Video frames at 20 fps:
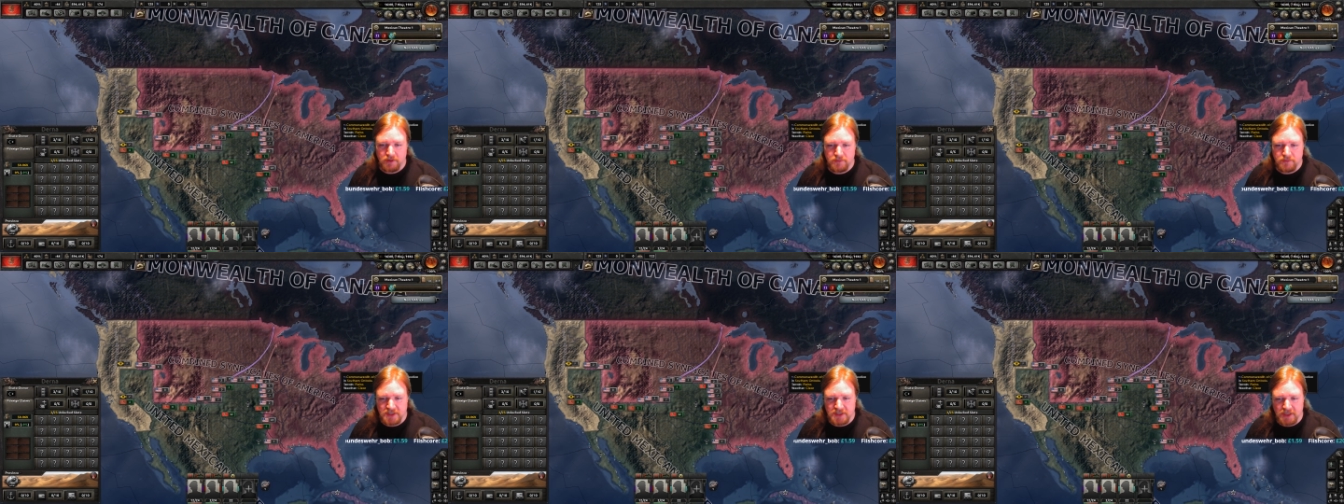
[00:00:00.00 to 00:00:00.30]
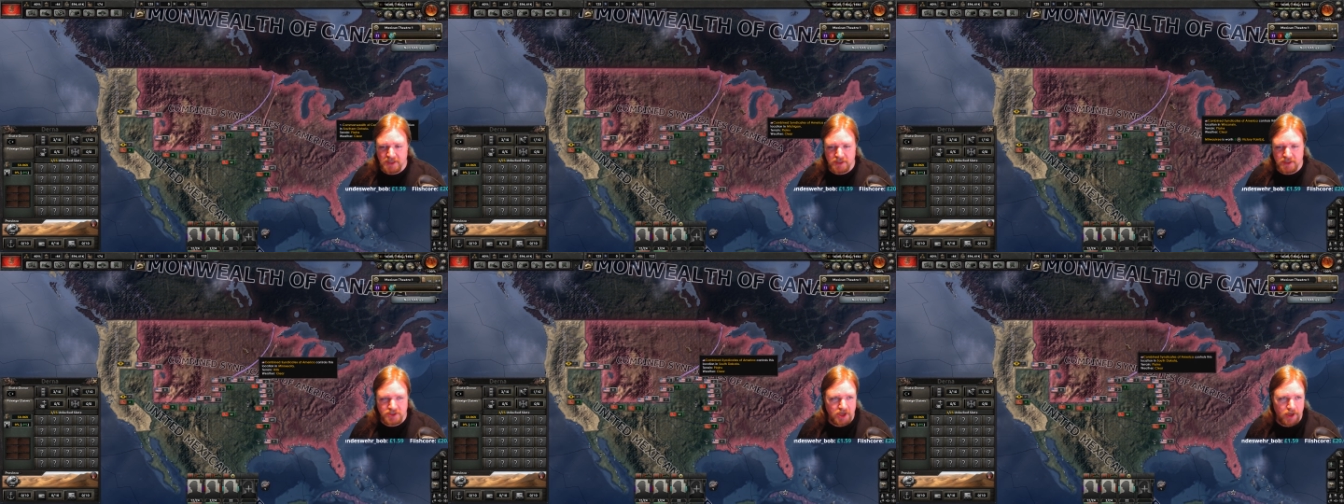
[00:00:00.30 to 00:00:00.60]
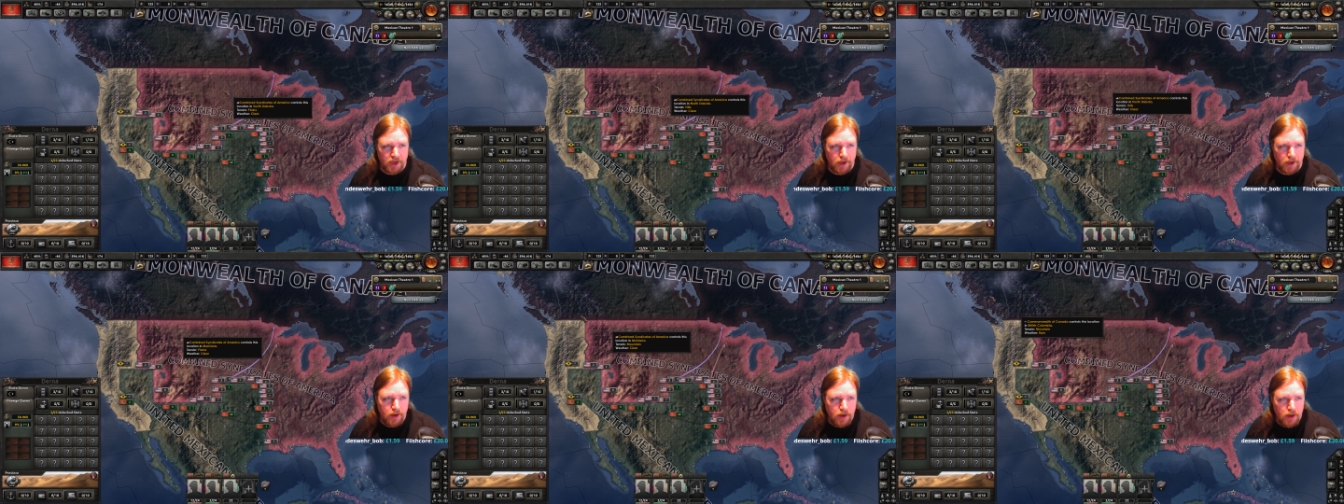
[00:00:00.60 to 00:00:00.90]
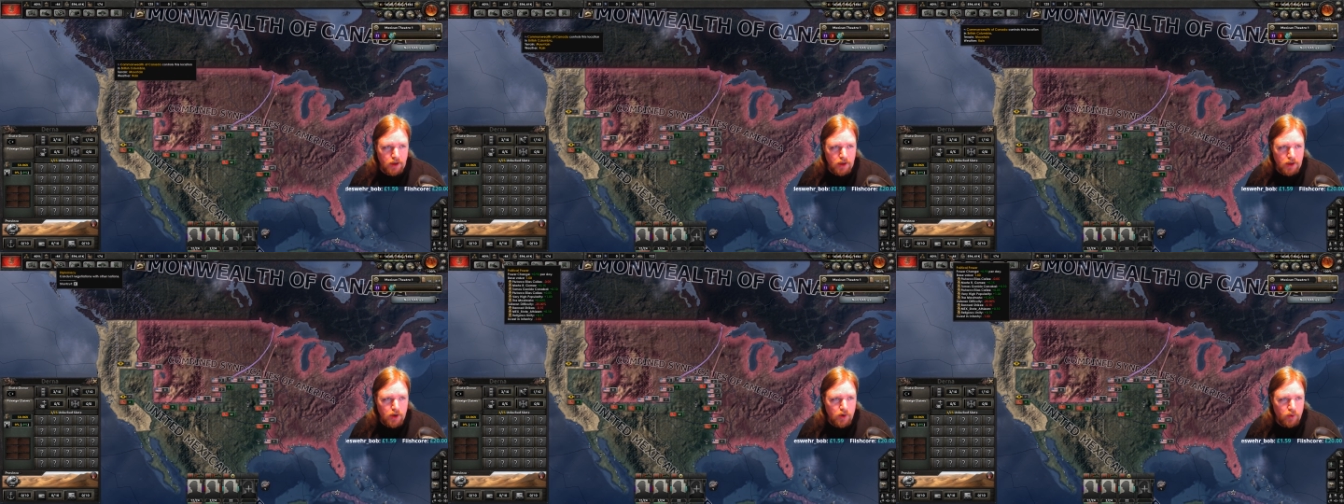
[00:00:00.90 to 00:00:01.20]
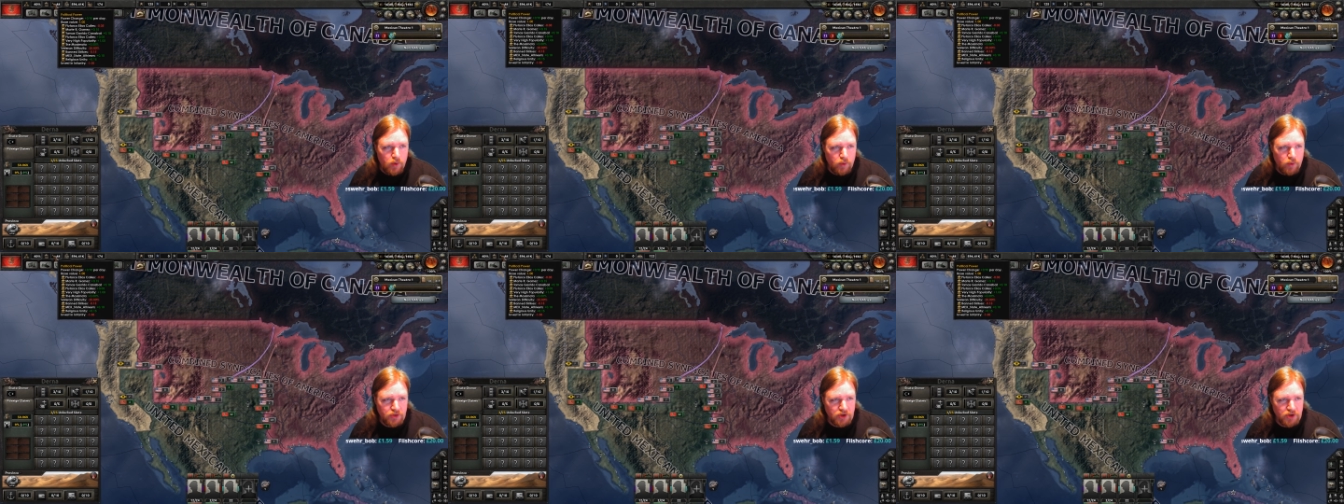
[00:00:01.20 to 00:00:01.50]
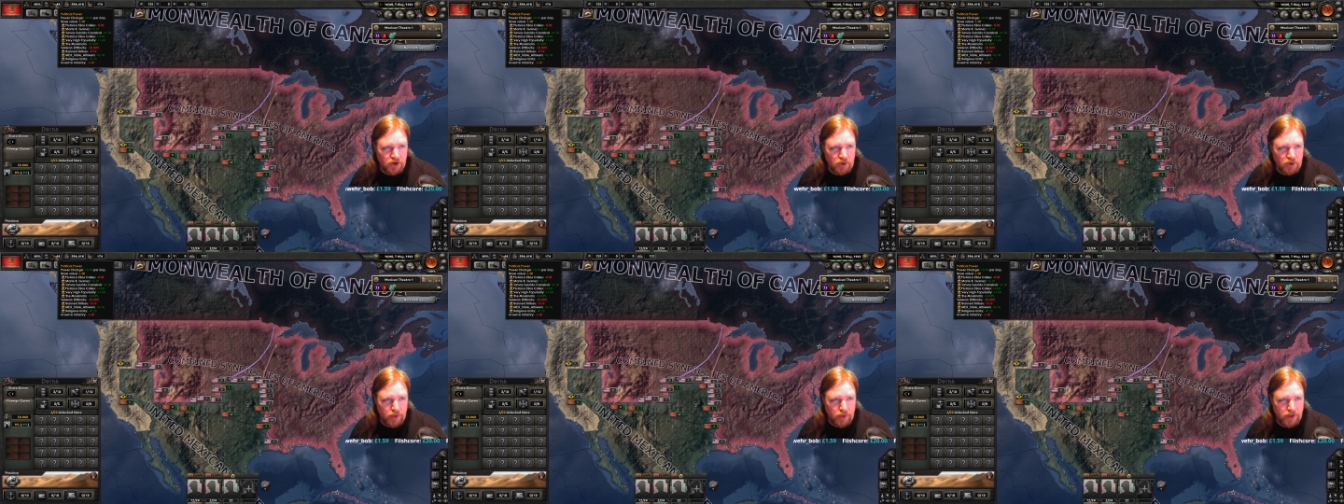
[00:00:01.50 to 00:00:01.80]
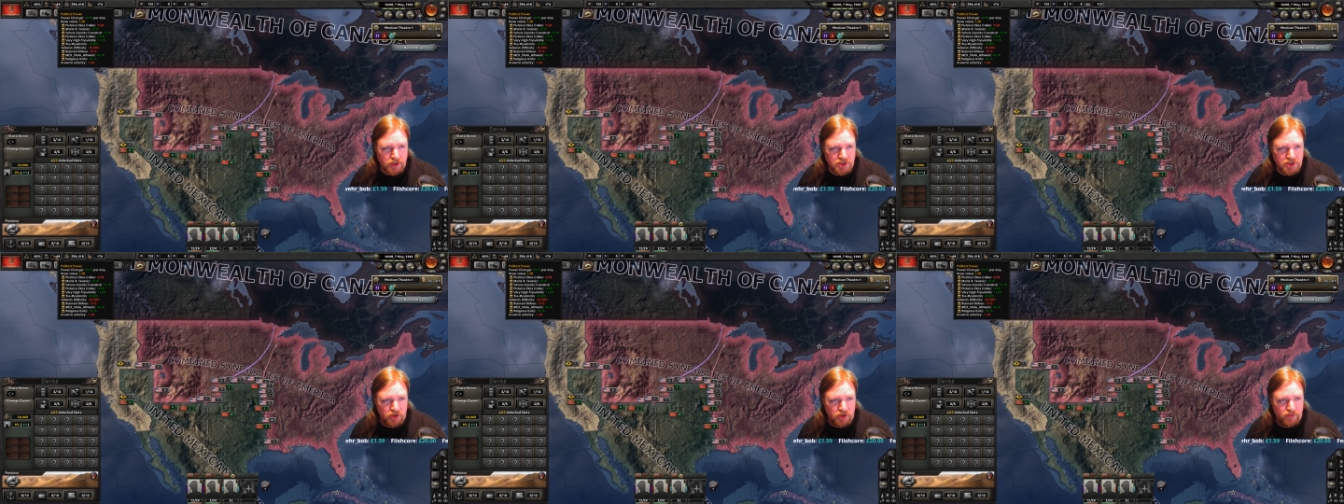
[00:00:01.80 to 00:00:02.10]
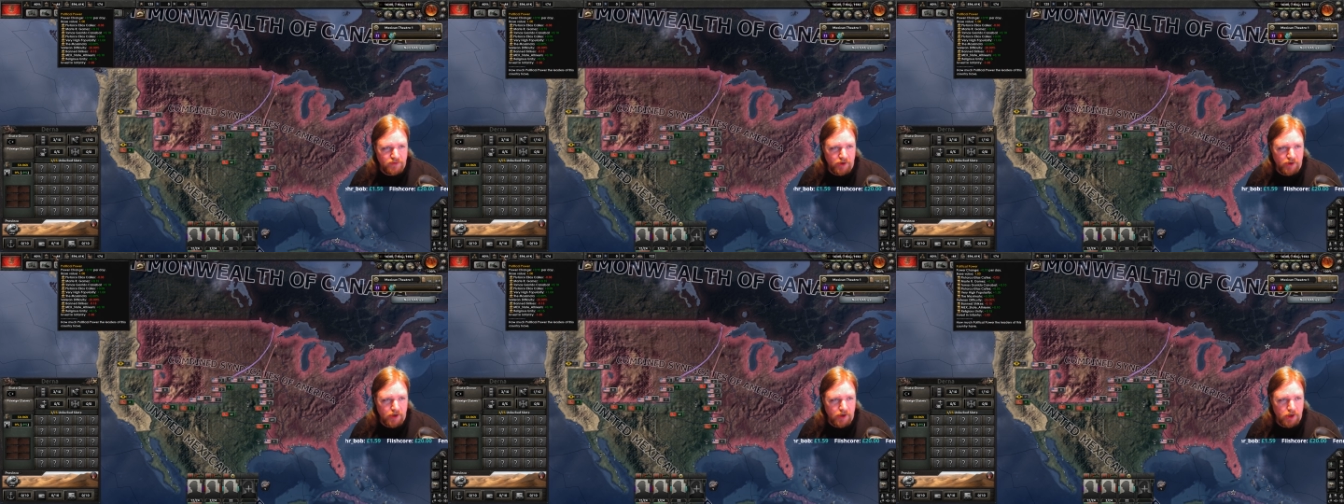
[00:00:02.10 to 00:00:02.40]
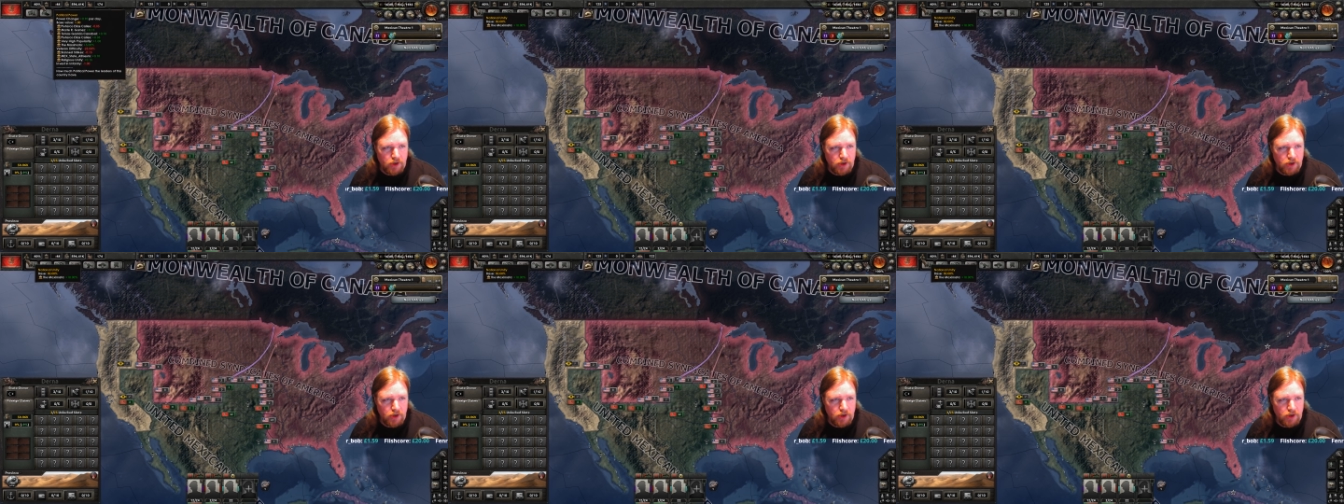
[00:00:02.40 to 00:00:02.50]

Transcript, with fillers: C S A, although we are still very low